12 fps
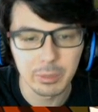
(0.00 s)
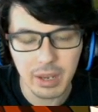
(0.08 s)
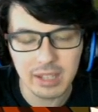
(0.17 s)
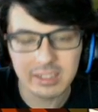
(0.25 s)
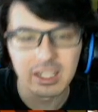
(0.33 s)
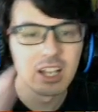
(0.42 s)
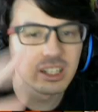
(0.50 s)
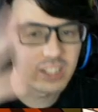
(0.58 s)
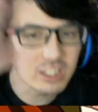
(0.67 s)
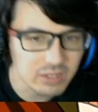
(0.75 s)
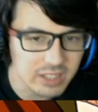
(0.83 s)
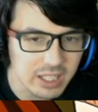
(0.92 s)
But
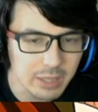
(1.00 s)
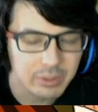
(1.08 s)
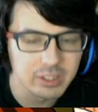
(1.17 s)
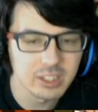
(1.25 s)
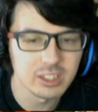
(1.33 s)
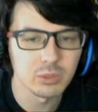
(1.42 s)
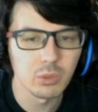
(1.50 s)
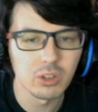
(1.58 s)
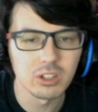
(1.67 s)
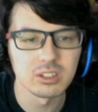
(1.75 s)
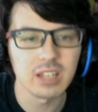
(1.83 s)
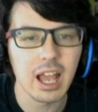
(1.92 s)
just looking at Prodigious
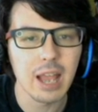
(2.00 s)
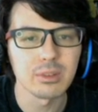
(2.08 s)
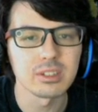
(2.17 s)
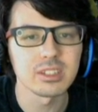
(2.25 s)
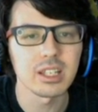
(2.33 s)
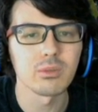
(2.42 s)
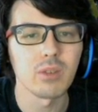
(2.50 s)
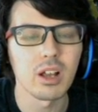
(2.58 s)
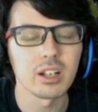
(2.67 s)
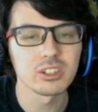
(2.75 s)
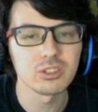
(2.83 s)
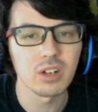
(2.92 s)
Warriors, I would say
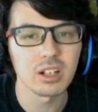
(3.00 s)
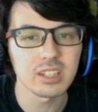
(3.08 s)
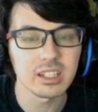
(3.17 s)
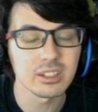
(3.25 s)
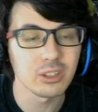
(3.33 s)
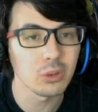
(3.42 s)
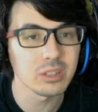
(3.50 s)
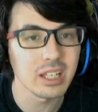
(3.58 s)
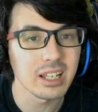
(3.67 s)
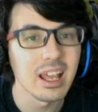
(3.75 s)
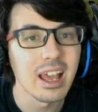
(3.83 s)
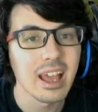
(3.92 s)
run Trunks and
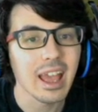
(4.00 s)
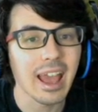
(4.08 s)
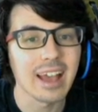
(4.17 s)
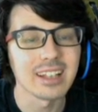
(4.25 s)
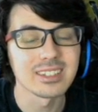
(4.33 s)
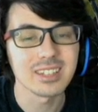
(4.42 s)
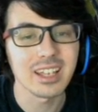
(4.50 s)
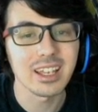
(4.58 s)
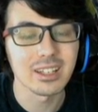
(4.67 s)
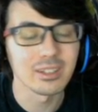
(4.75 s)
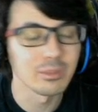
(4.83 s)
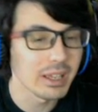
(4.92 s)
Goten as
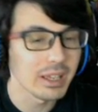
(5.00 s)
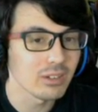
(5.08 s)
a main